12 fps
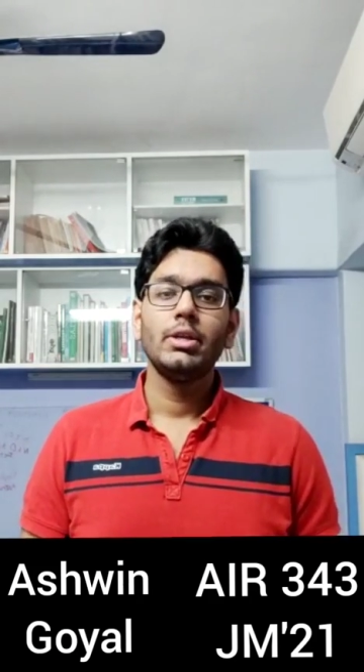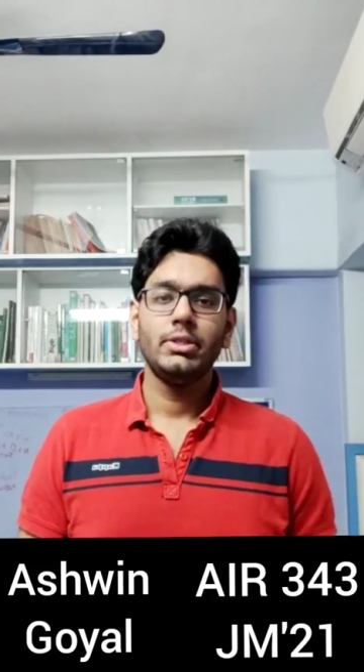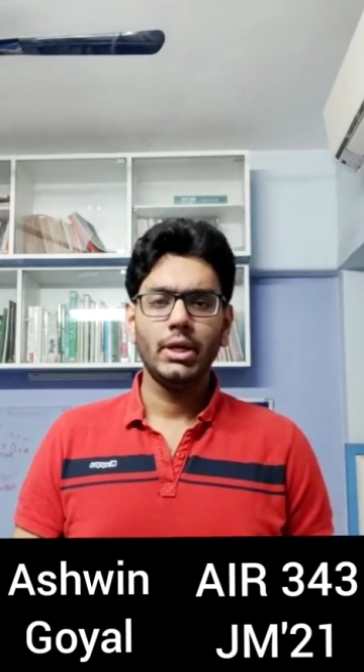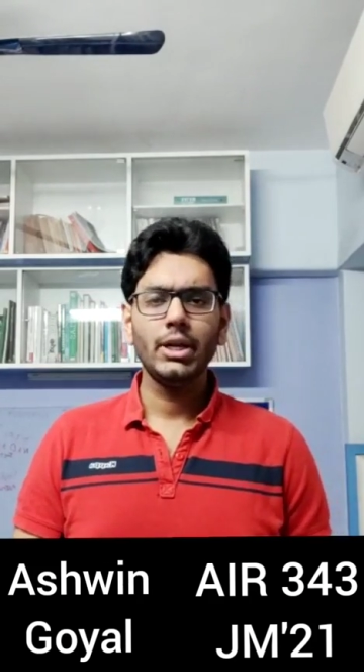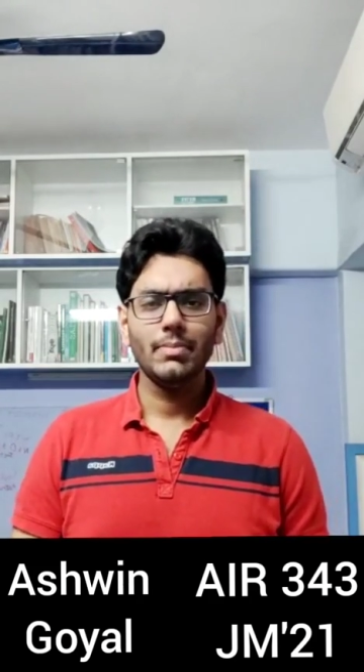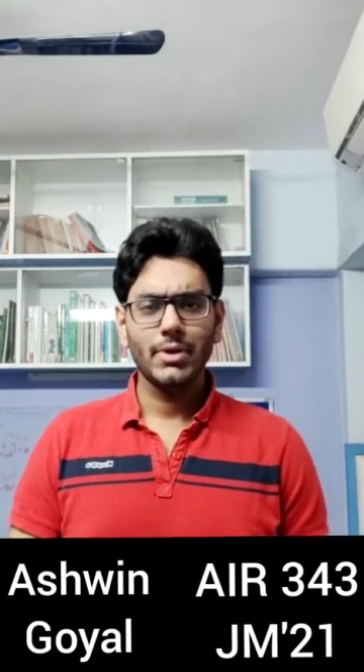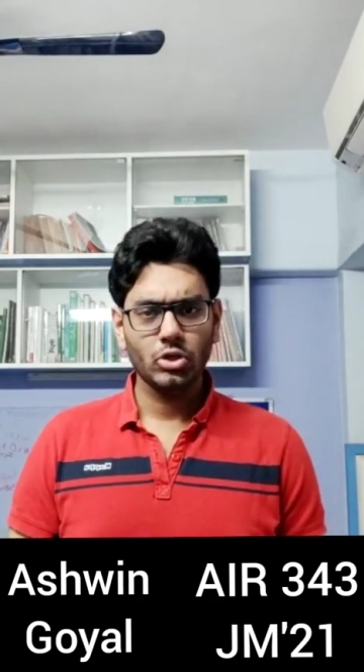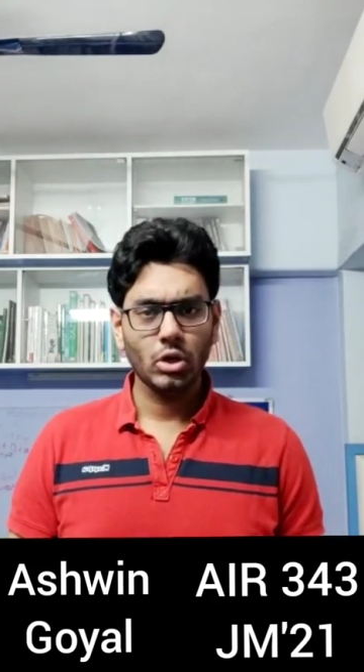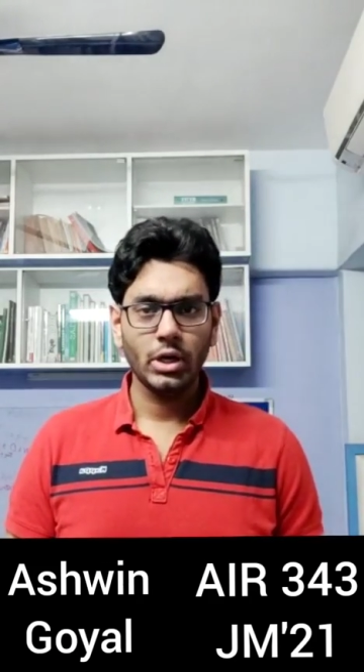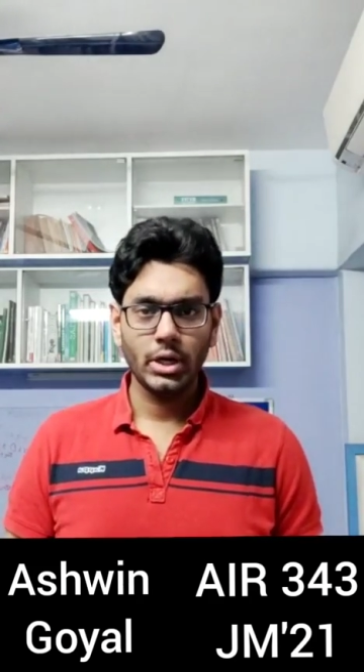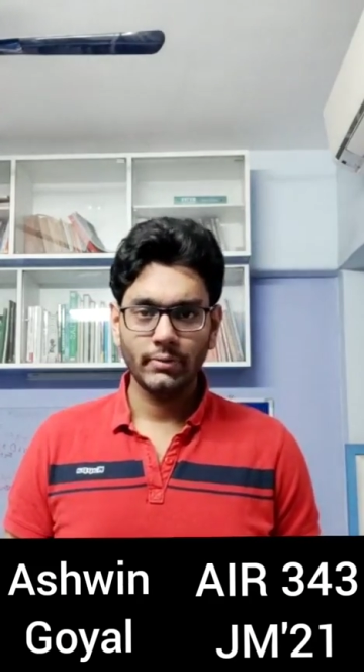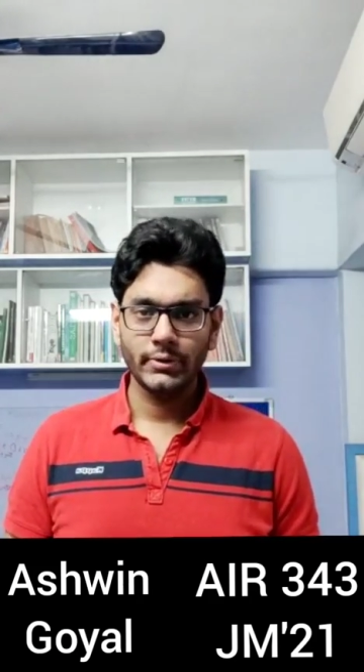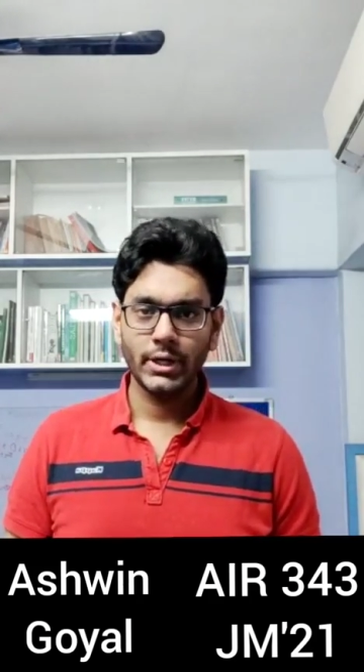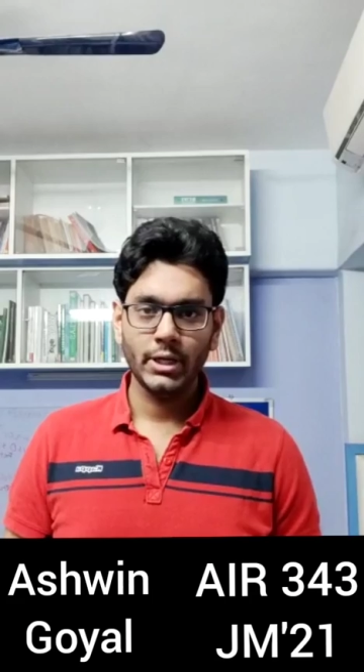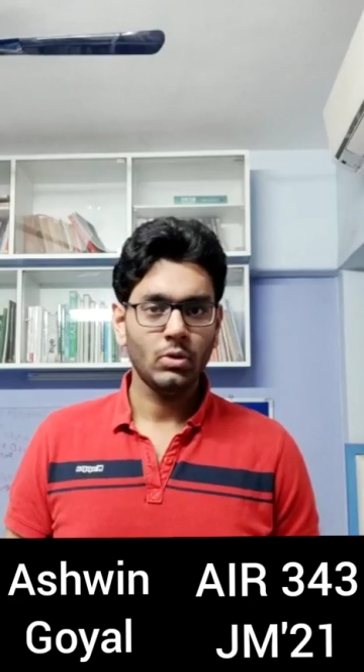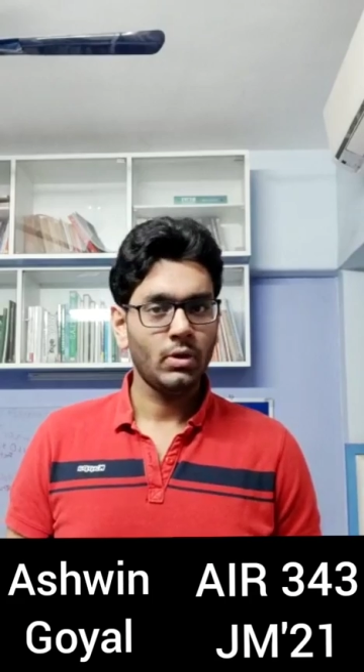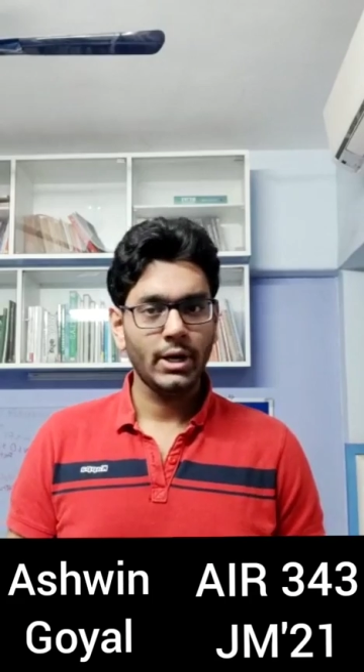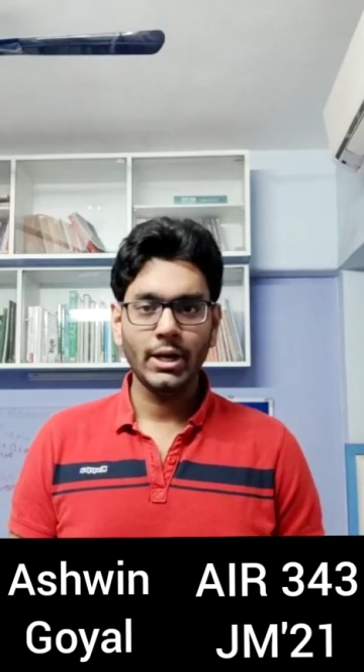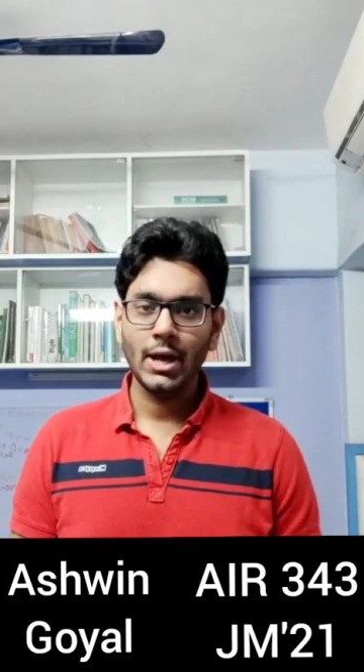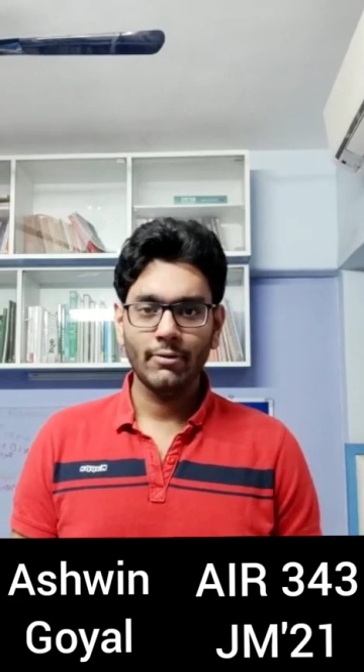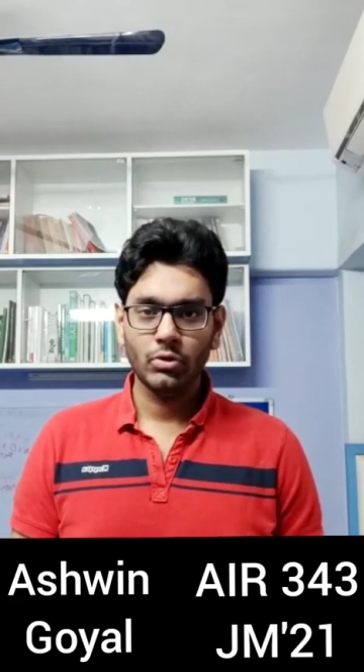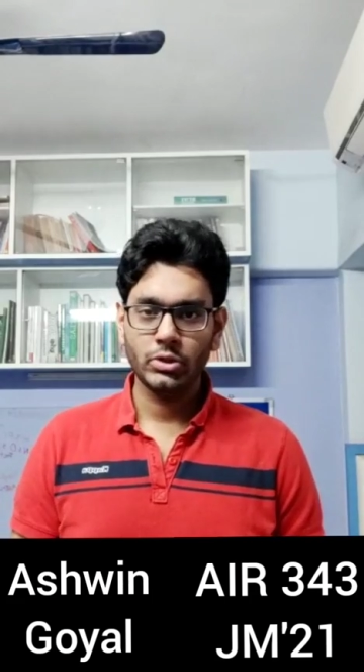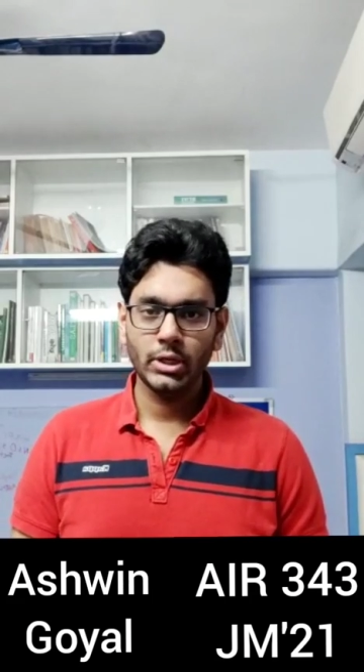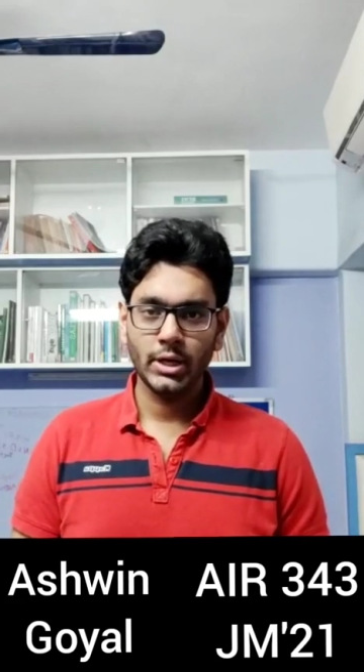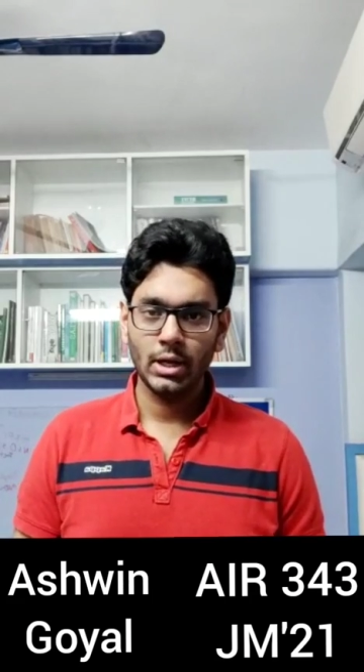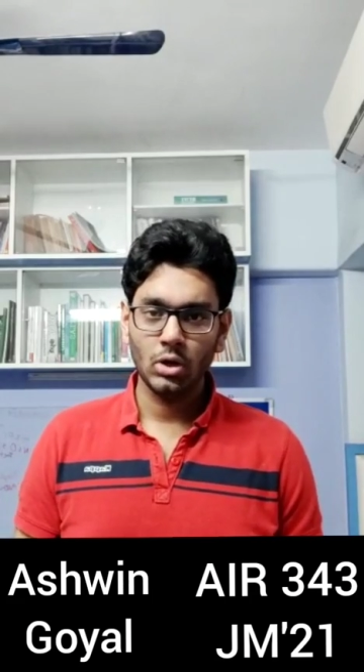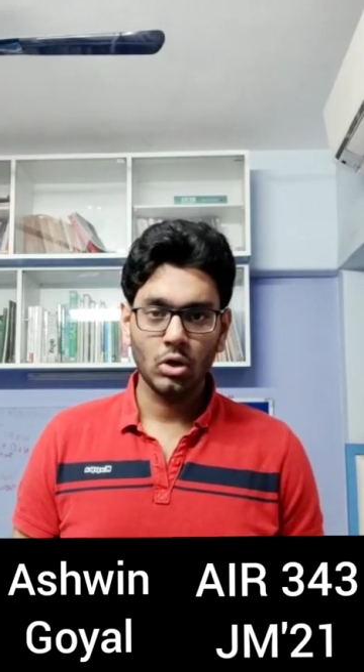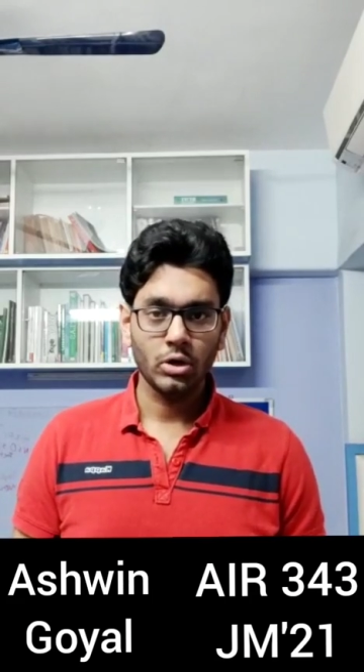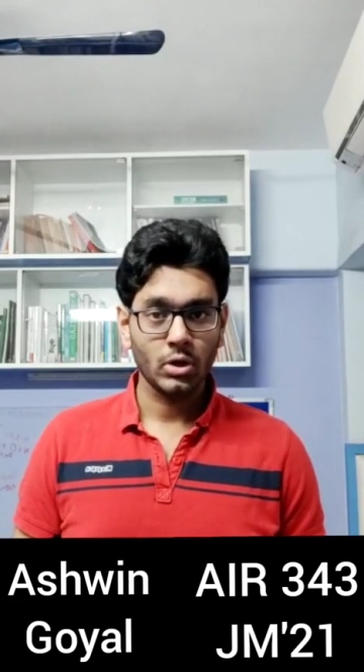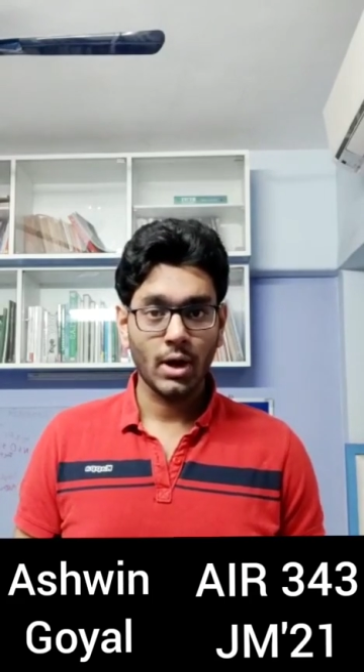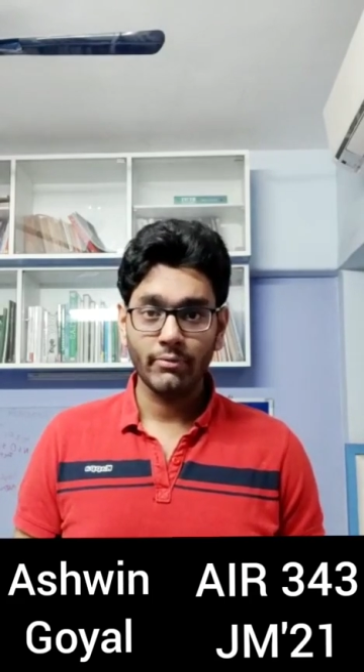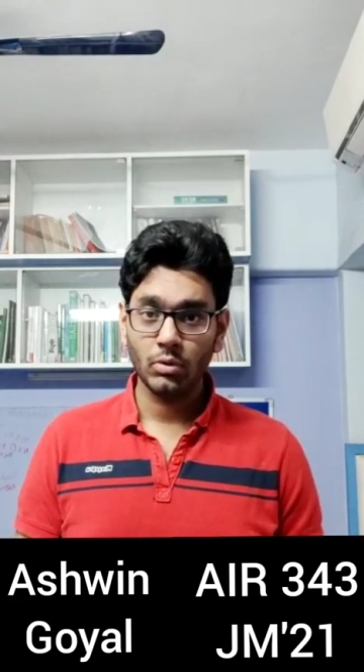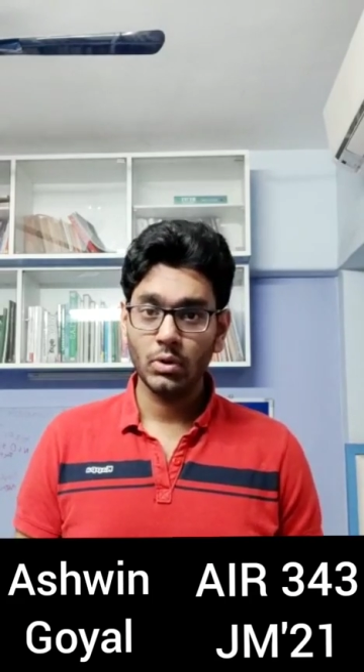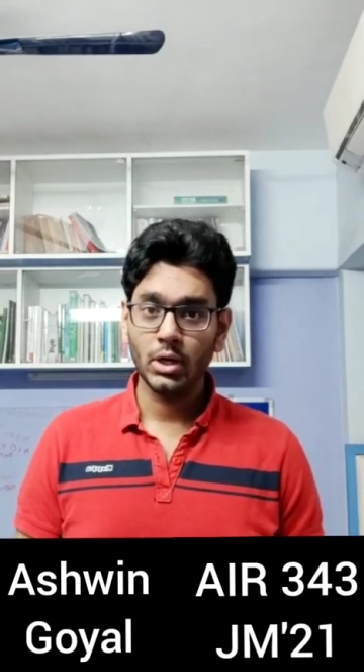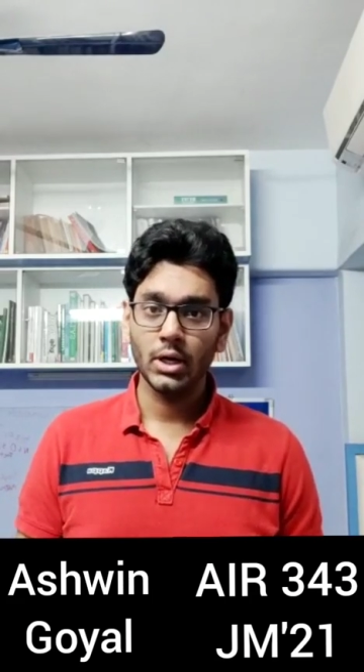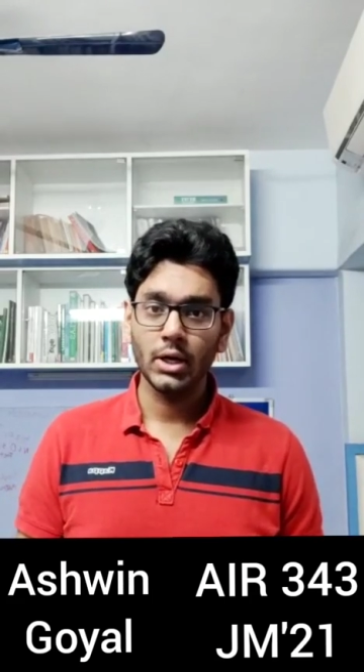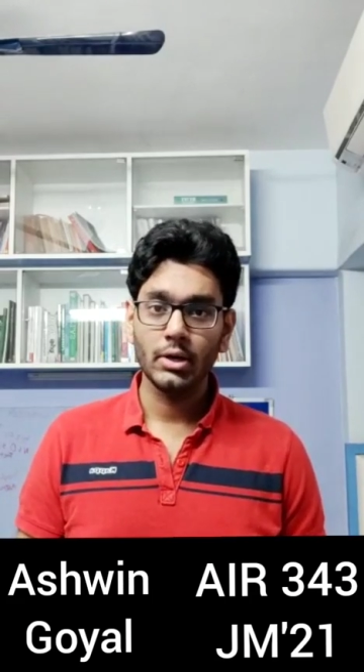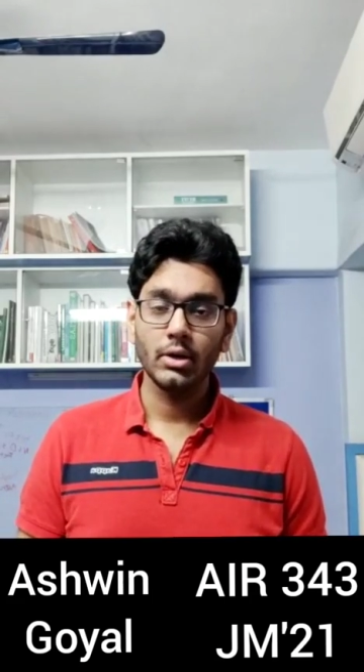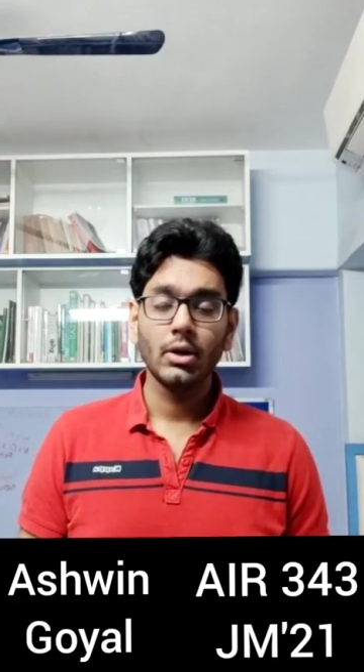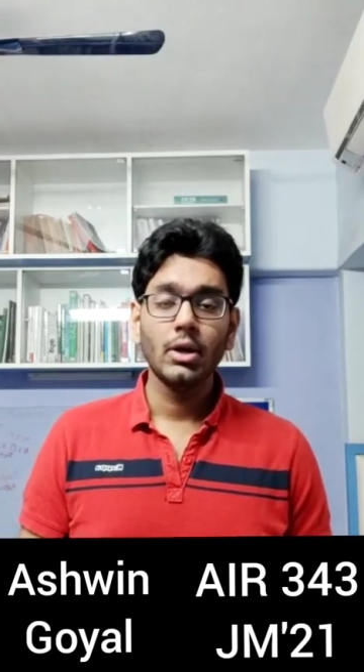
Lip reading: Study a majority of the day. You really have to study a lot. You have to work hard.